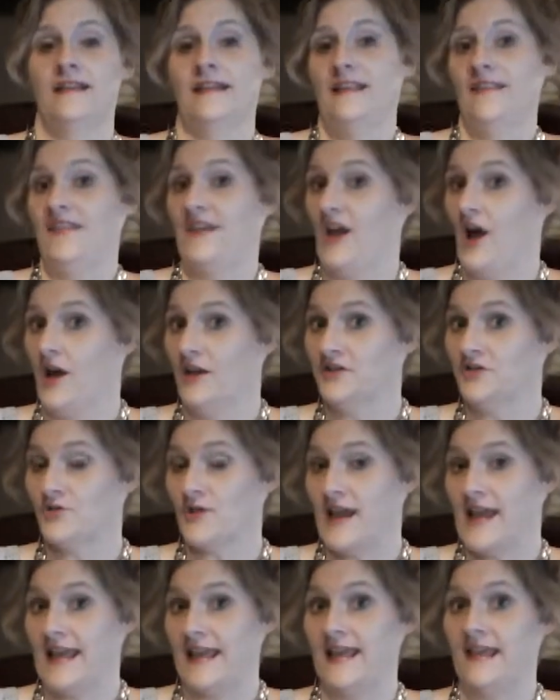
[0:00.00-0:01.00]
The
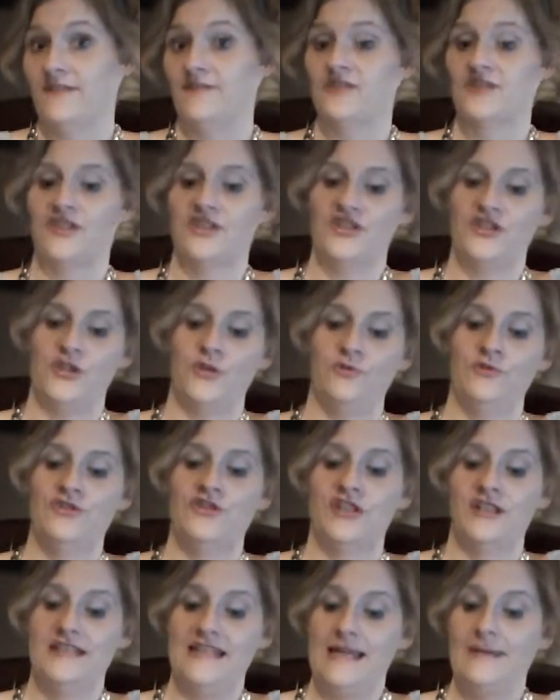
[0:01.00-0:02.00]
entree gives the students
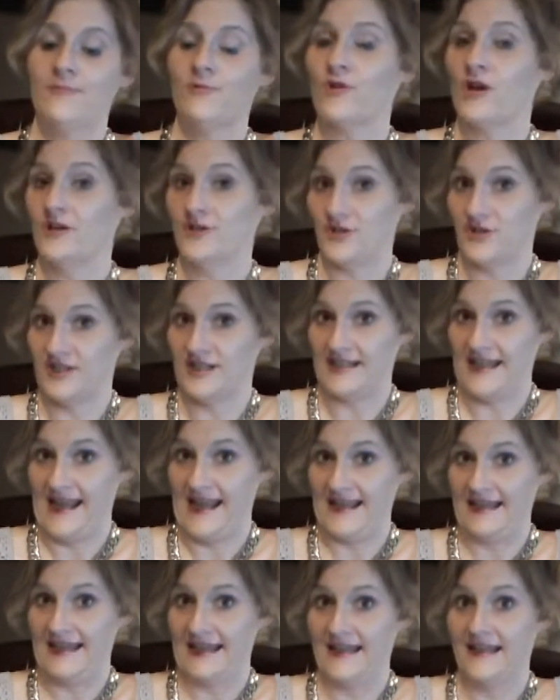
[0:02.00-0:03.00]
a deeper
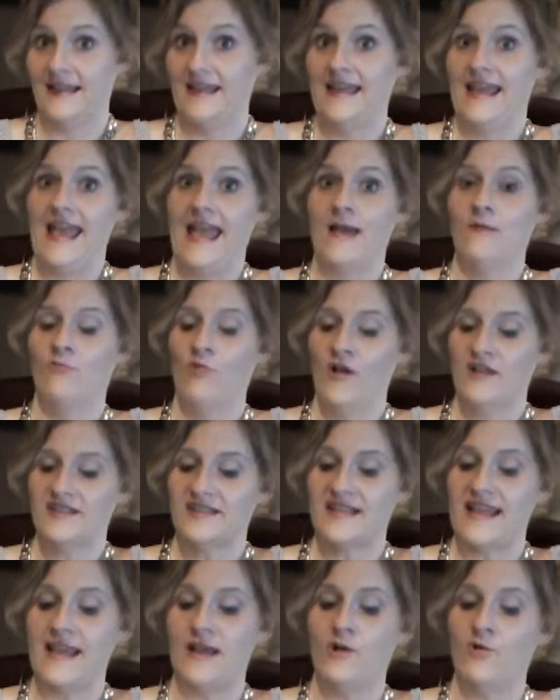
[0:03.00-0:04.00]
understanding, and once
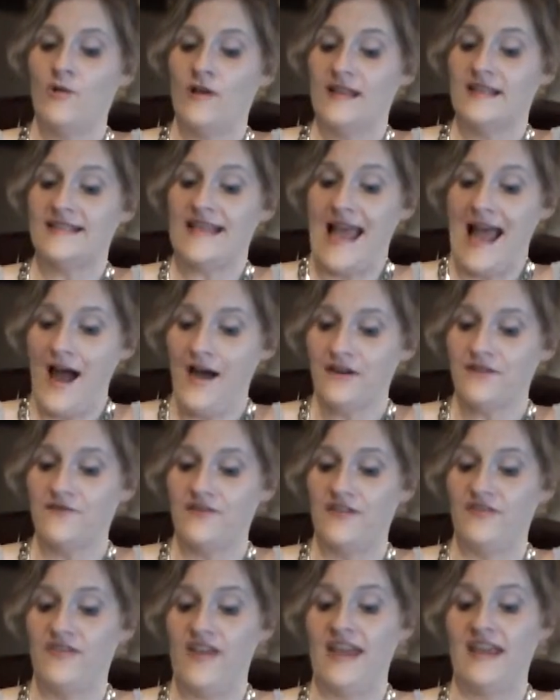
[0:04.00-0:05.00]
they quiz out of
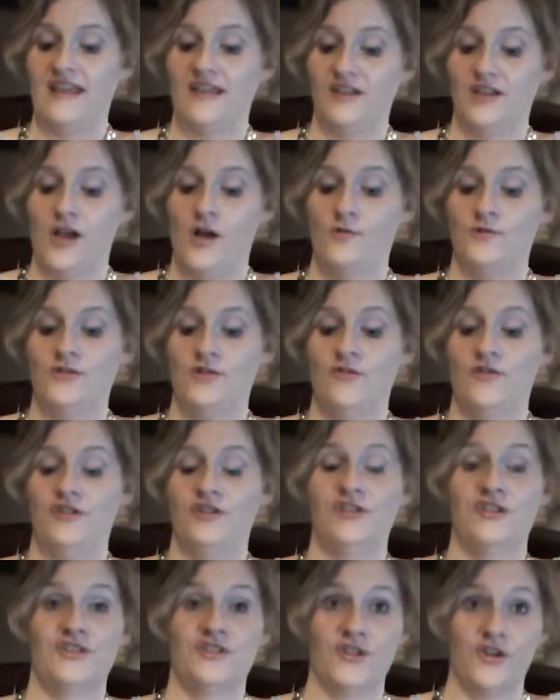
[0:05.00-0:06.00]
it, they can go to the
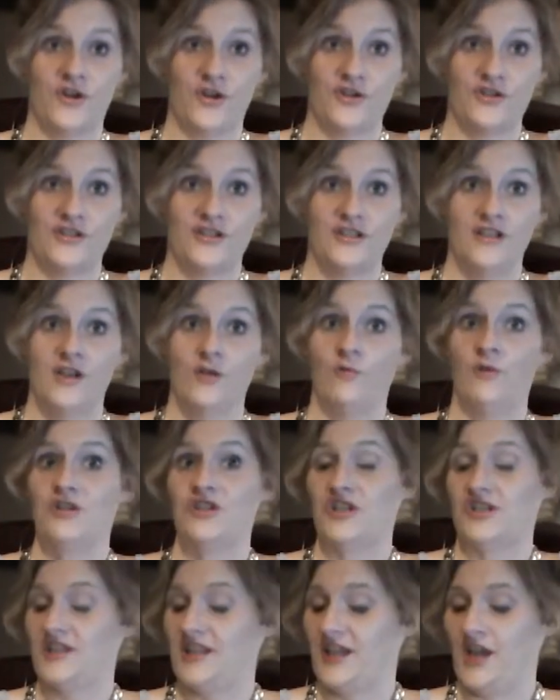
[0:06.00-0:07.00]
dessert, which
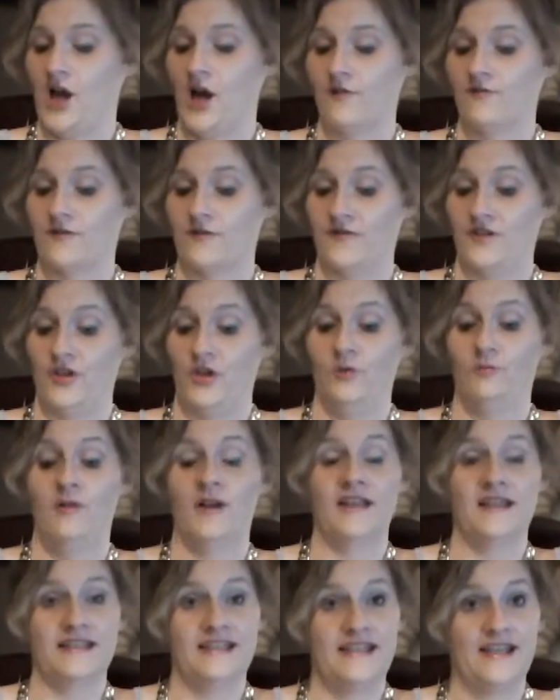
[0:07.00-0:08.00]
is the overview.
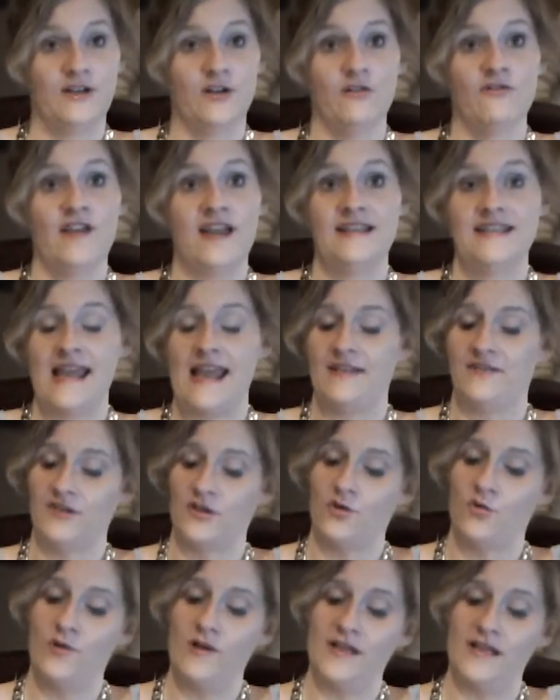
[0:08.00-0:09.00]
But until they take the
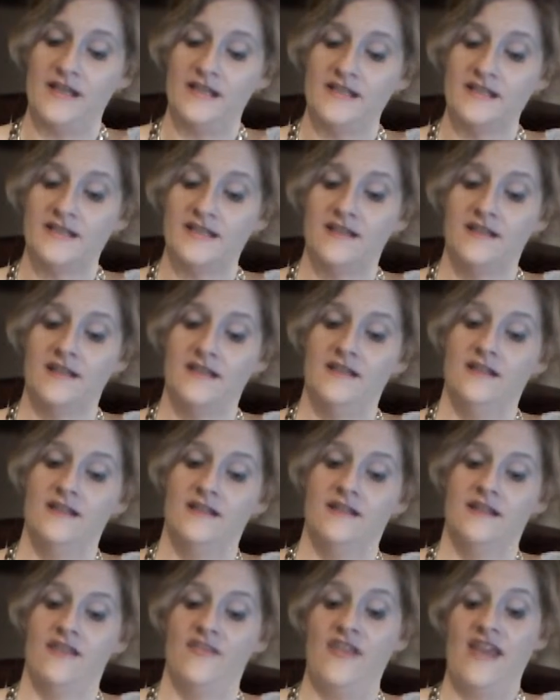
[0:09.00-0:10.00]
quiz,
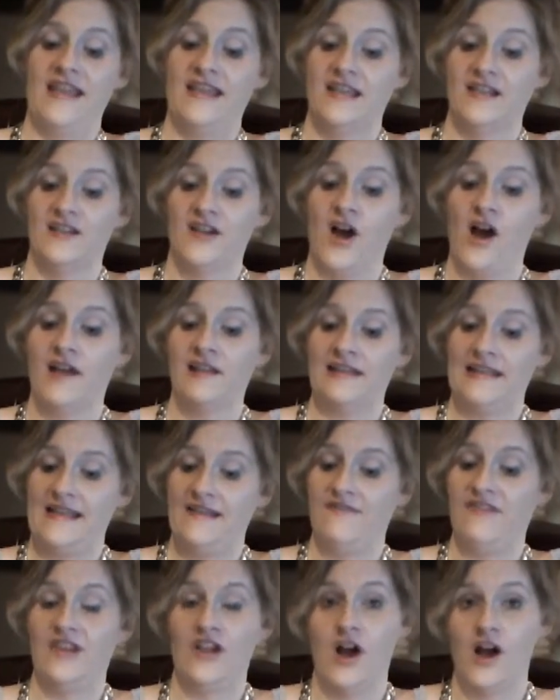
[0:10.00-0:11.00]
they cannot
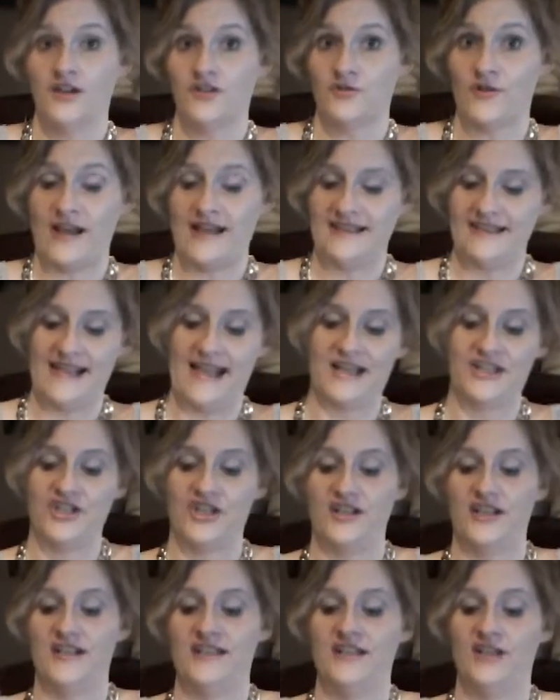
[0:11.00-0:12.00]
leave the entree
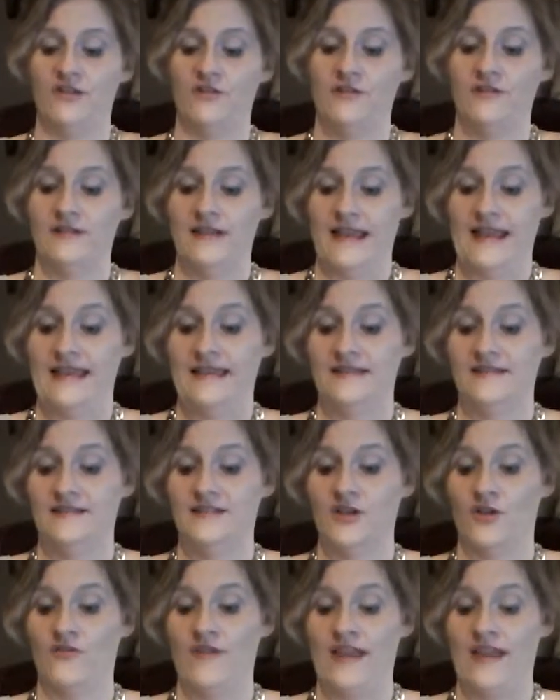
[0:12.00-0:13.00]
section
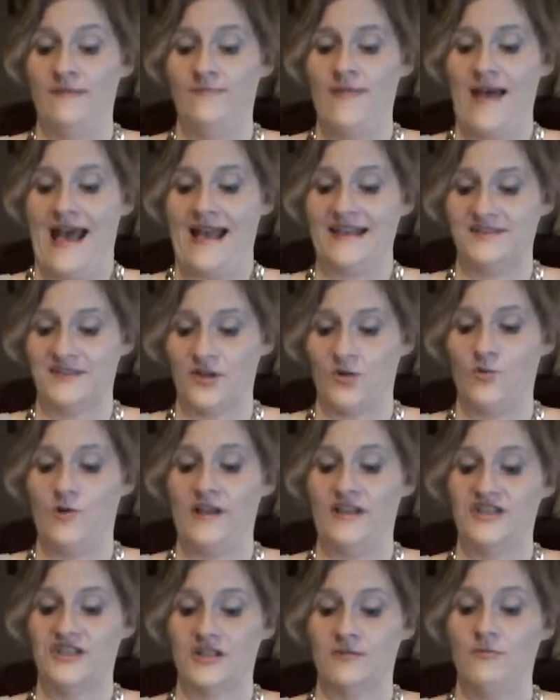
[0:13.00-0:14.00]
until they pass the
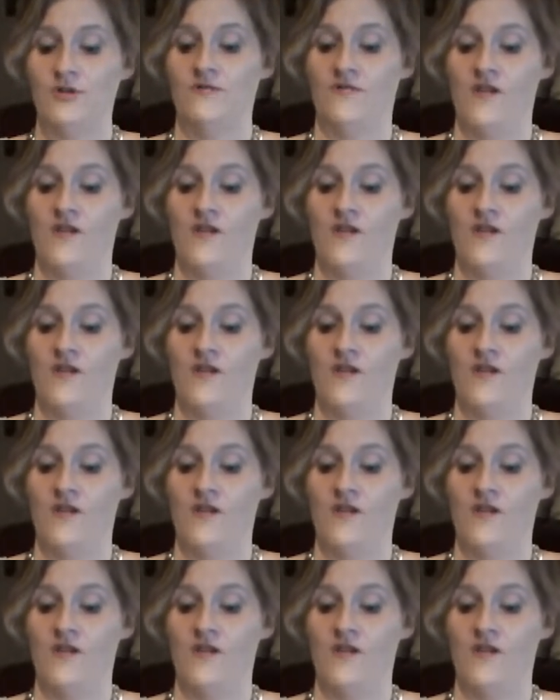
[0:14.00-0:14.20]
quiz to move